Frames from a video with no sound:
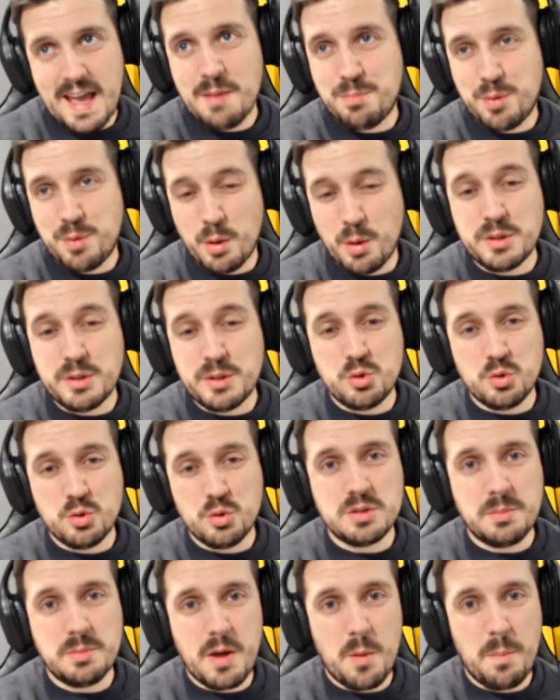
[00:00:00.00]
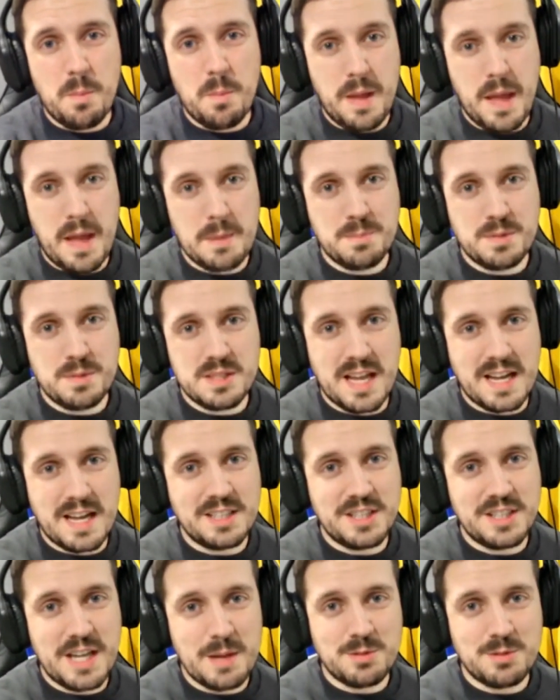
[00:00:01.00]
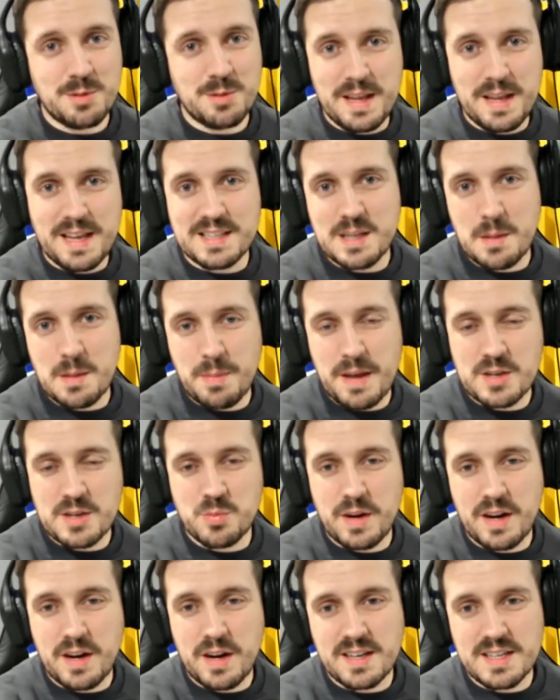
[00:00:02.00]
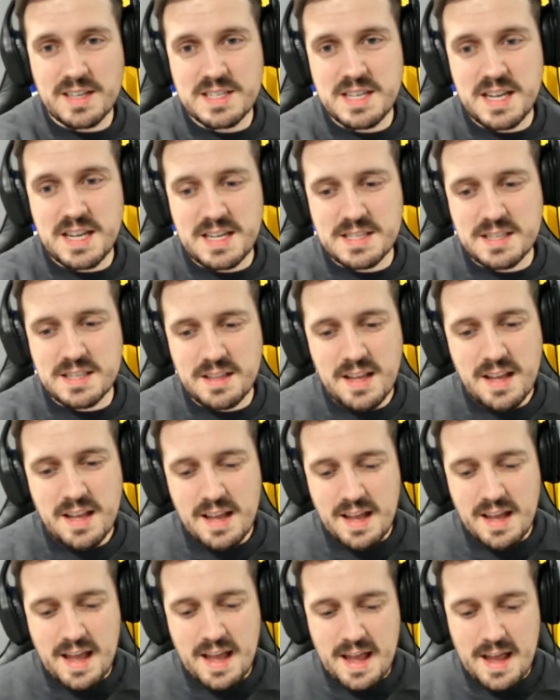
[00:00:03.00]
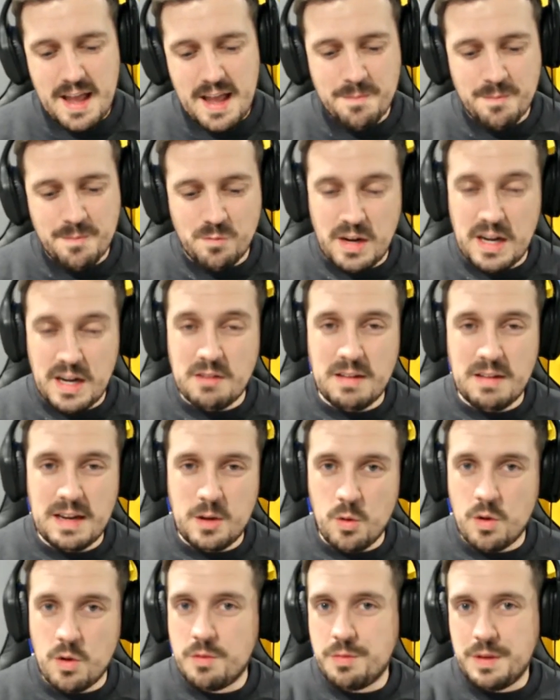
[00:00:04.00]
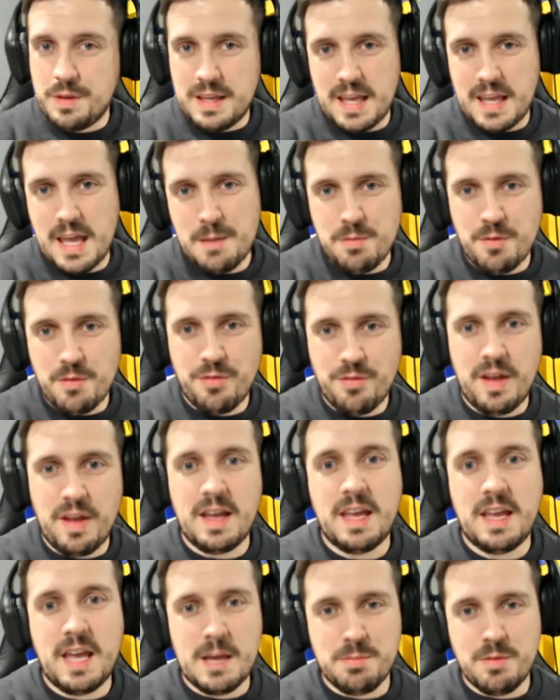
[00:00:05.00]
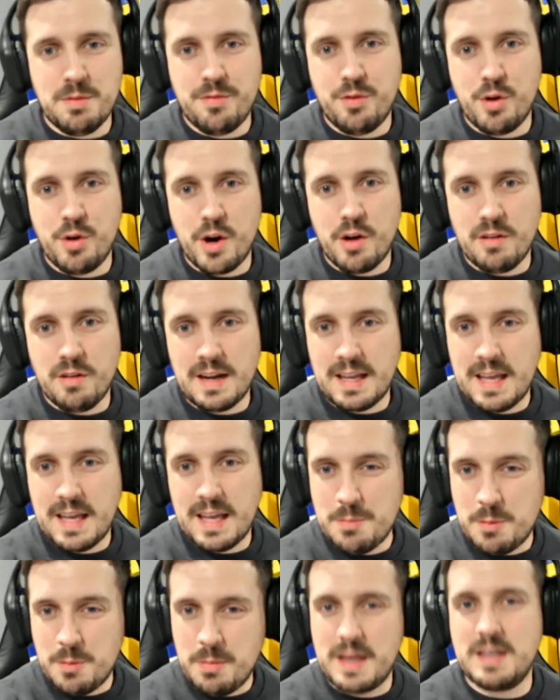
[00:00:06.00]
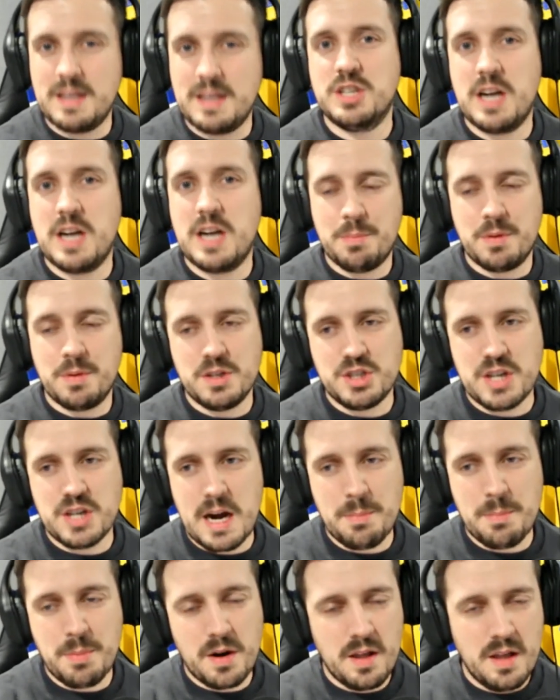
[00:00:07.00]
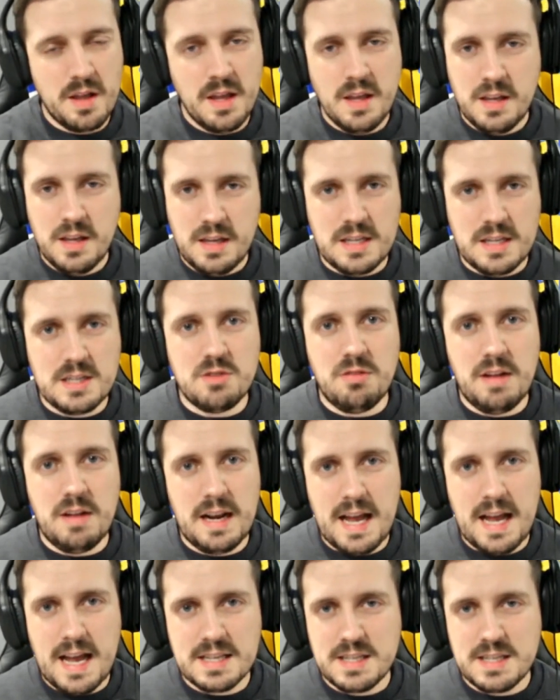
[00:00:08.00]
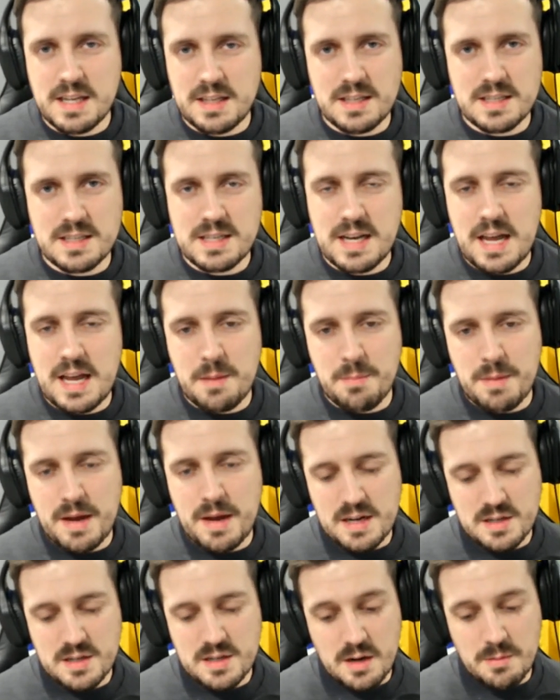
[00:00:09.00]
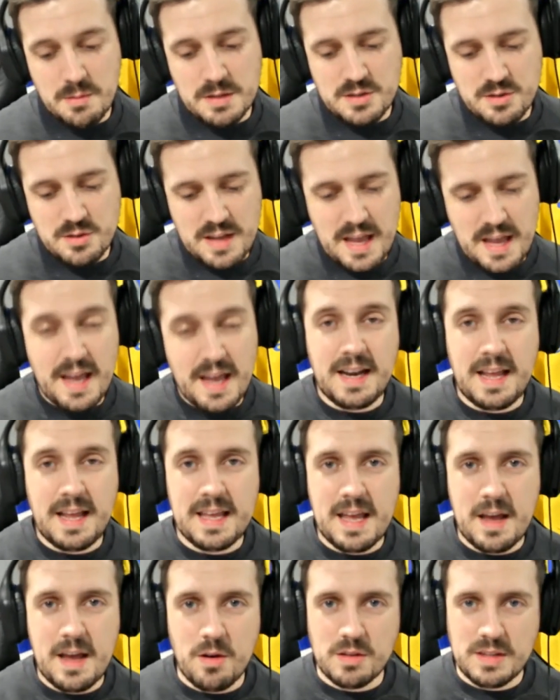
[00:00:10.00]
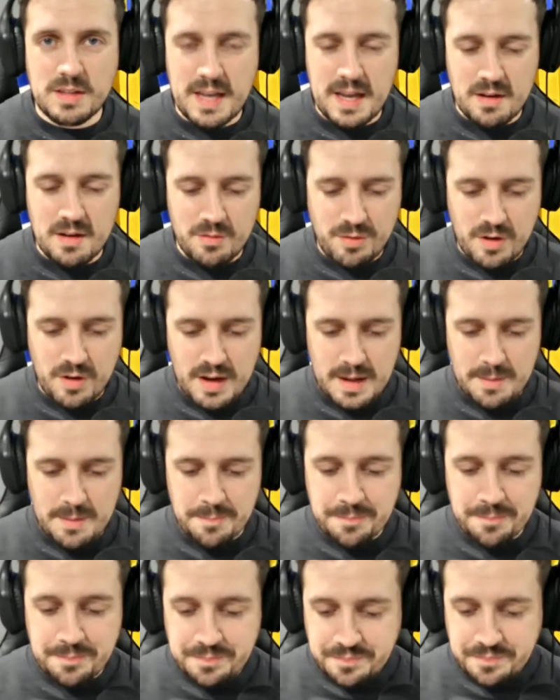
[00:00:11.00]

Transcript: probably just about pips Dan James for me as our best winger this season. Really, really good. If we can keep him fit and keep him firing and keep him getting sharper and sharper, he's a real asset in this league, Manar Solomon. So yeah, an 8 out of 10 for him.